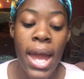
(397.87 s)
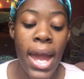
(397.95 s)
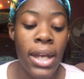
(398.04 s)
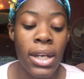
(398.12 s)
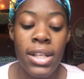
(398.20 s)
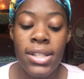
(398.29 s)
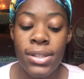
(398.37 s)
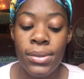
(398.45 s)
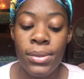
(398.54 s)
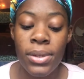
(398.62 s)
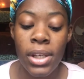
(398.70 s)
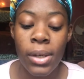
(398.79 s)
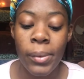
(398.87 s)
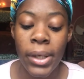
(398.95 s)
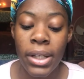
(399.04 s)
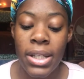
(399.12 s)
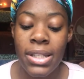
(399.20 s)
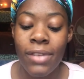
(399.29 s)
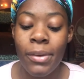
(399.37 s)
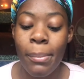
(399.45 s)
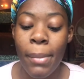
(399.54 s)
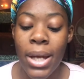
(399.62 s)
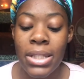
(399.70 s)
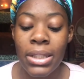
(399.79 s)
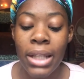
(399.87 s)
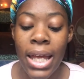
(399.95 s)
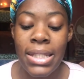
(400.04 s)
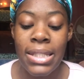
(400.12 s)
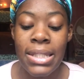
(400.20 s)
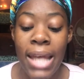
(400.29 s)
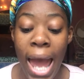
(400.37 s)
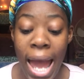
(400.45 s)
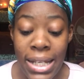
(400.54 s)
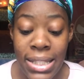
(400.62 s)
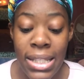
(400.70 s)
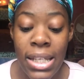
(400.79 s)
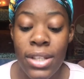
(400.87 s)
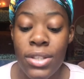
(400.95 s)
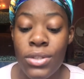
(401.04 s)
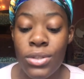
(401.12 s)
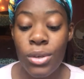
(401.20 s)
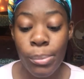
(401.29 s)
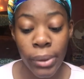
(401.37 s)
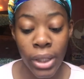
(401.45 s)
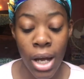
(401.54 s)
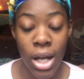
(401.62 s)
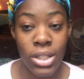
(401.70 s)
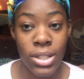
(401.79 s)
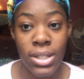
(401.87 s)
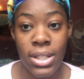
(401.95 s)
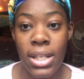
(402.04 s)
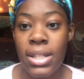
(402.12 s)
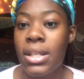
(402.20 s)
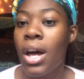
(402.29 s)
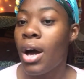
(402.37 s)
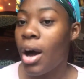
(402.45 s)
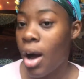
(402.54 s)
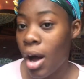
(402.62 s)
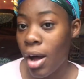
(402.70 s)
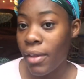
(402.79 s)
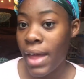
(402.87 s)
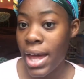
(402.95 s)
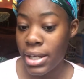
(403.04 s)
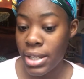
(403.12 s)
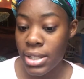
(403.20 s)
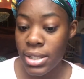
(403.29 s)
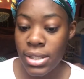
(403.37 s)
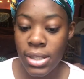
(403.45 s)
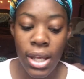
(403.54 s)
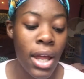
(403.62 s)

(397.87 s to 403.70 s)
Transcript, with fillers: and into the awareness of a much less taxing super consciousness, all that is.